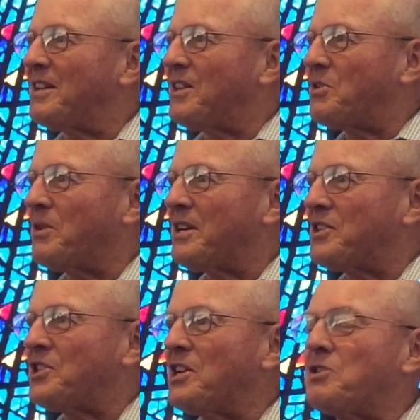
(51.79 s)
In the 20th
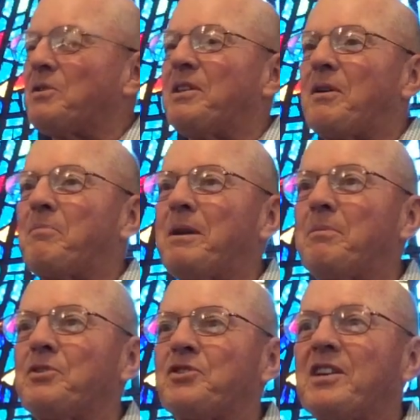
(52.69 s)
century, there are
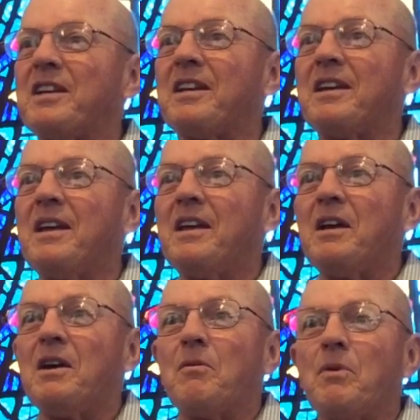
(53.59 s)
people singing
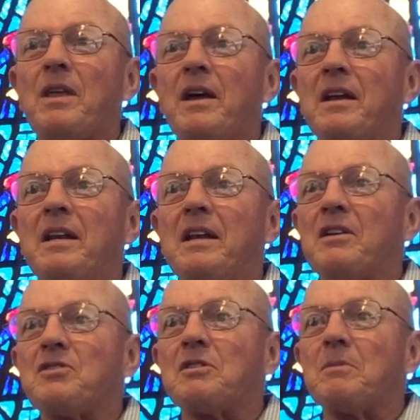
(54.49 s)
without any
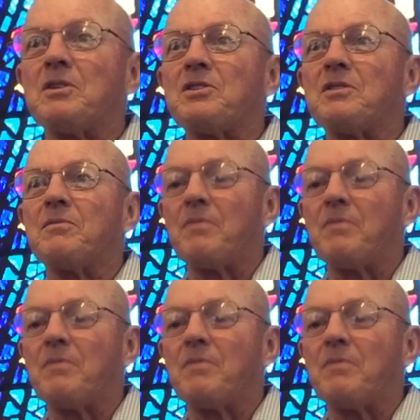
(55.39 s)
instruments